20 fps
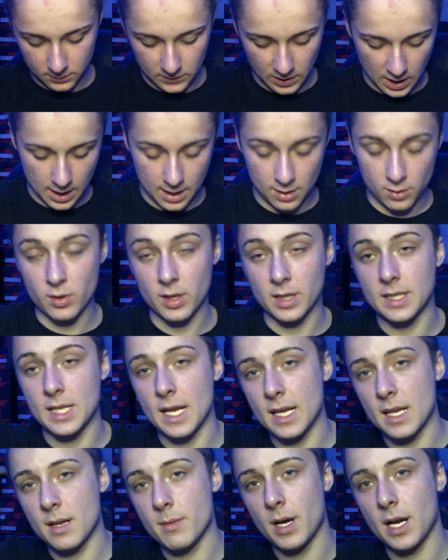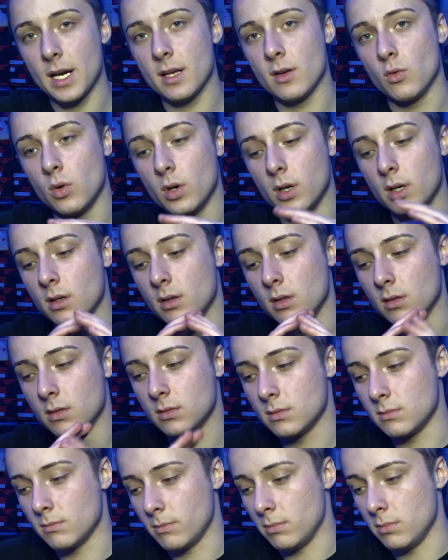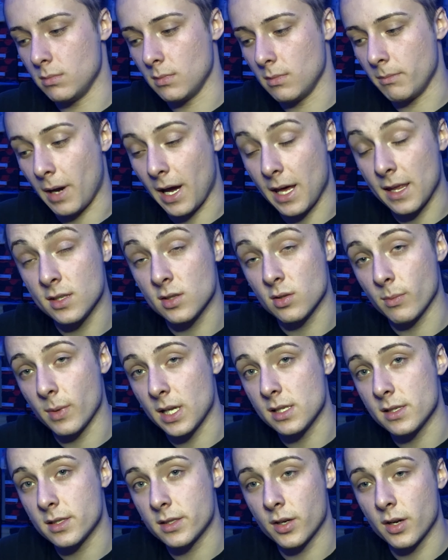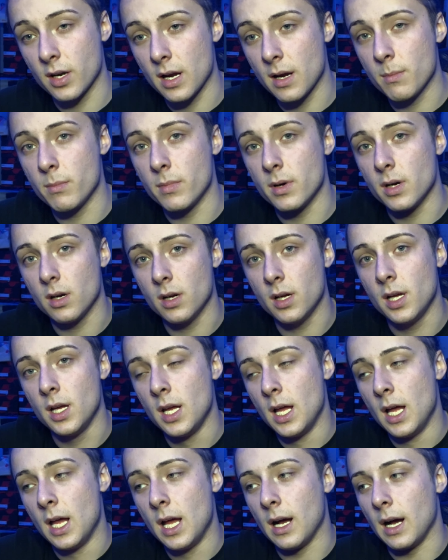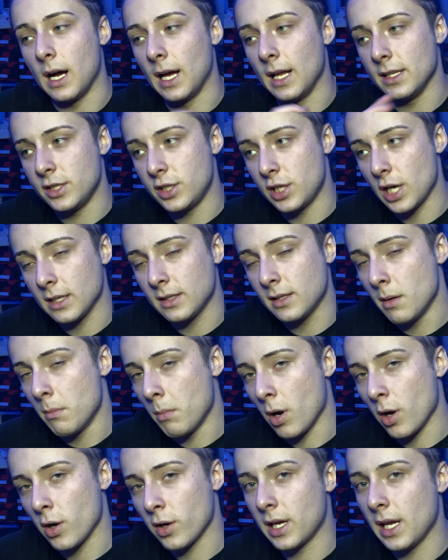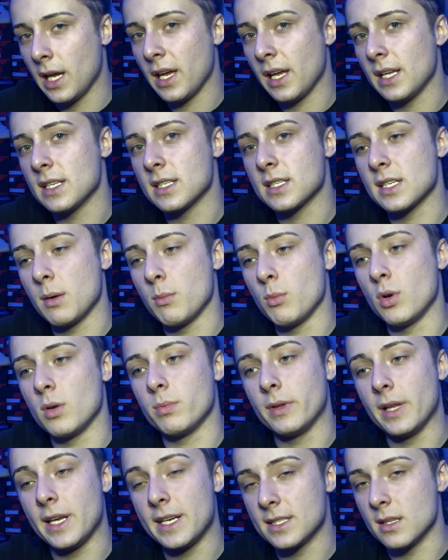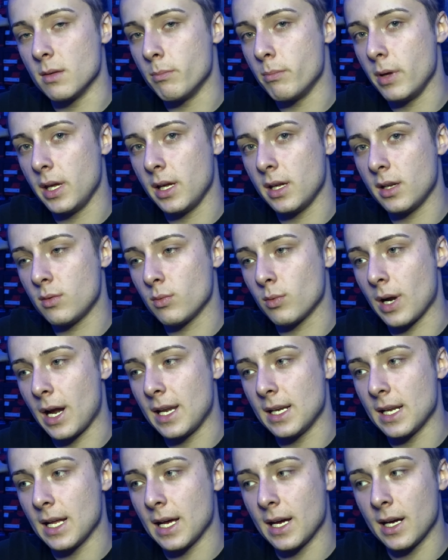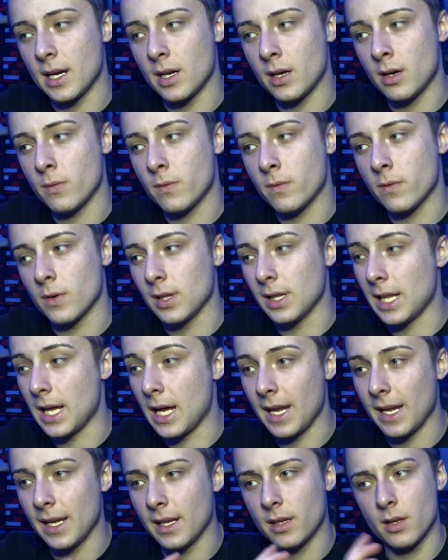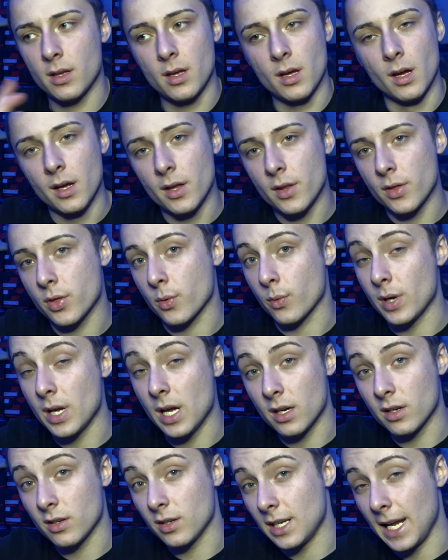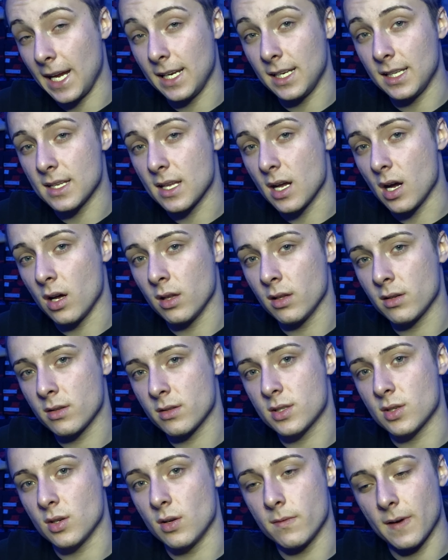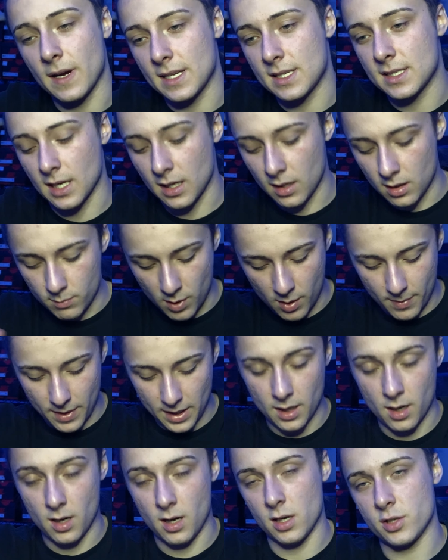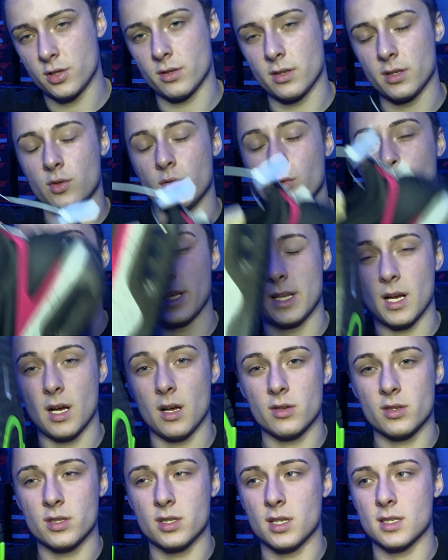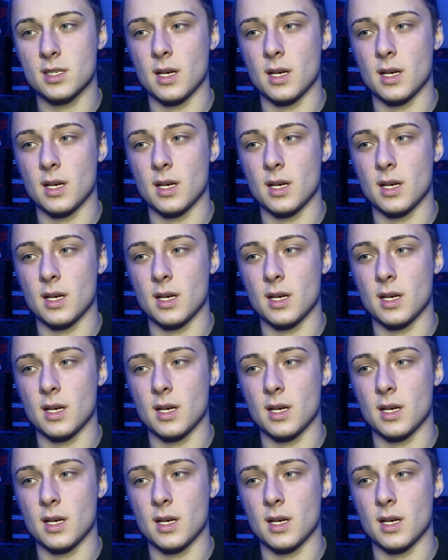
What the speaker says: I don't really think anybody will buy these on my Instagram, but I checked the market and someone placed a bid right now for like $380. So if I sell them, I'll make $120 just